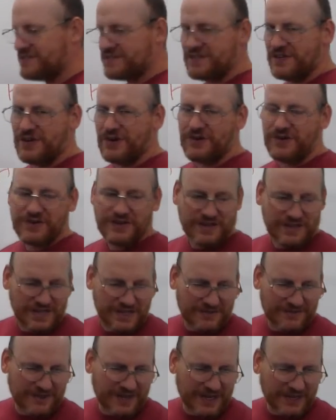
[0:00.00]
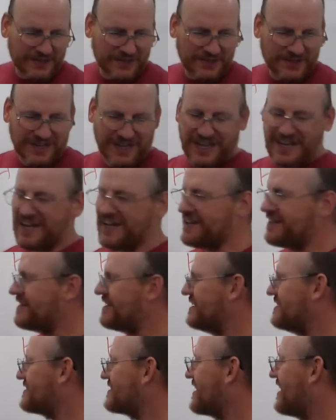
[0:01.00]
So if I look
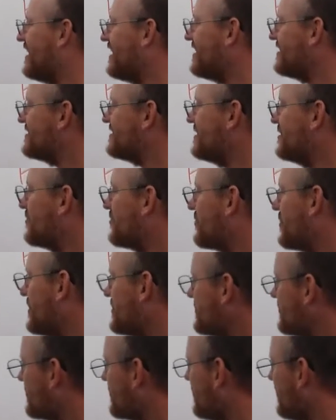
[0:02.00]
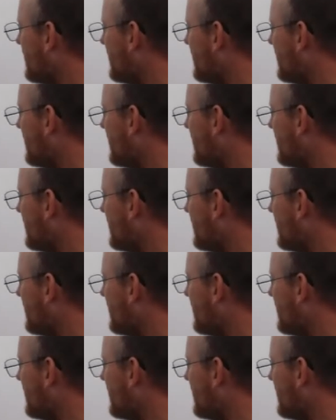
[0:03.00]
at these constant pressure